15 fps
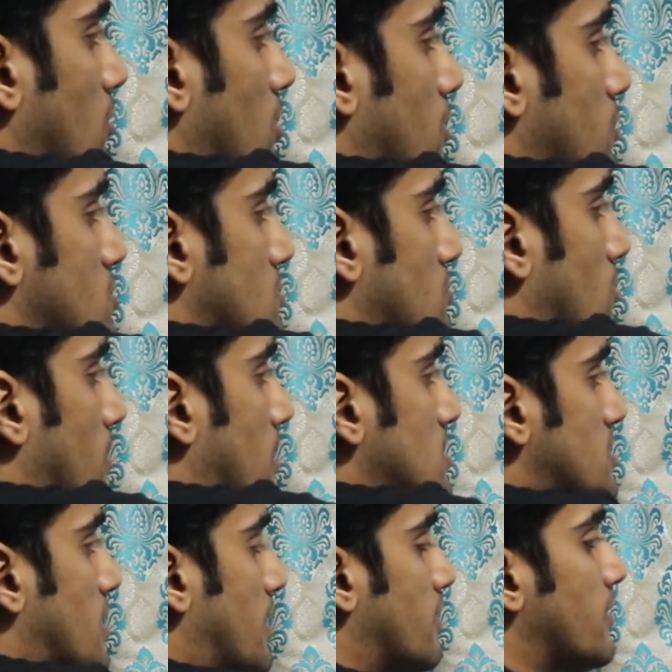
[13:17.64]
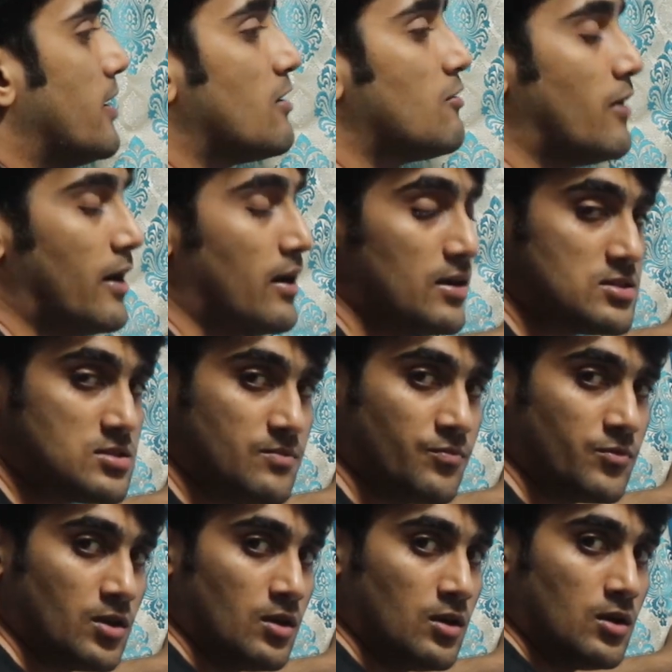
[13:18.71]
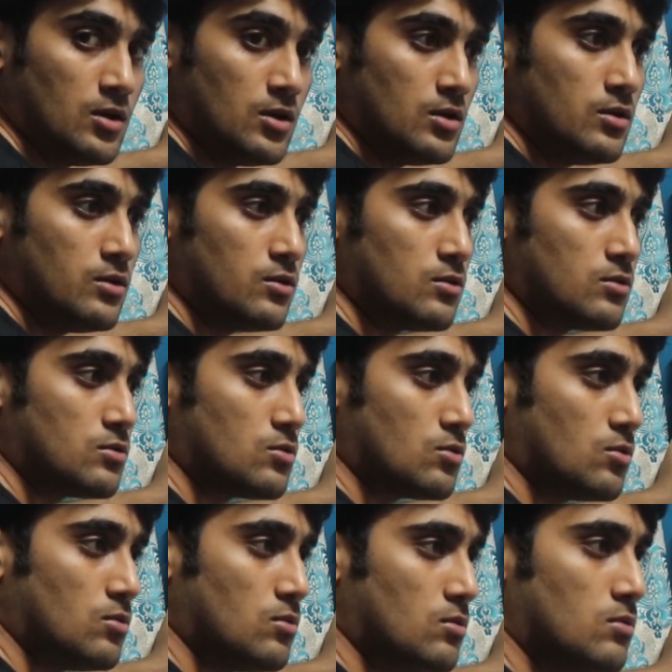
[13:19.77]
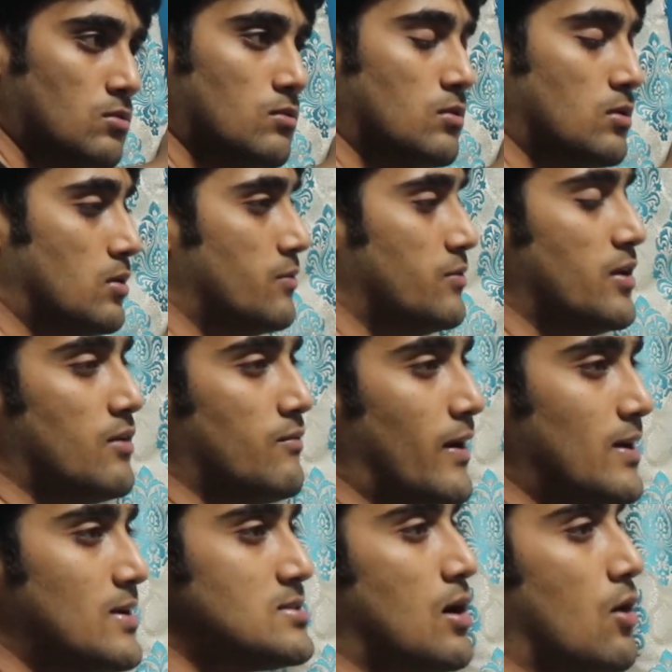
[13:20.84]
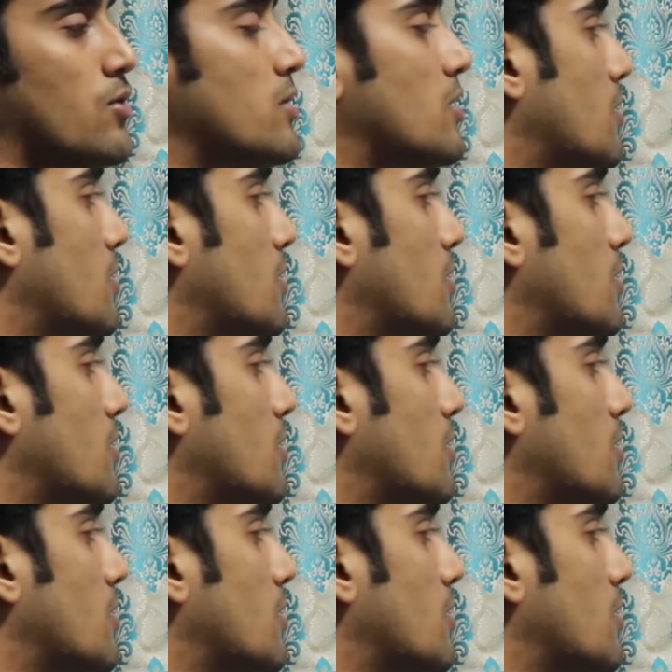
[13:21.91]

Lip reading: all are using mobiles and they are wireless. So if they're wireless, how are they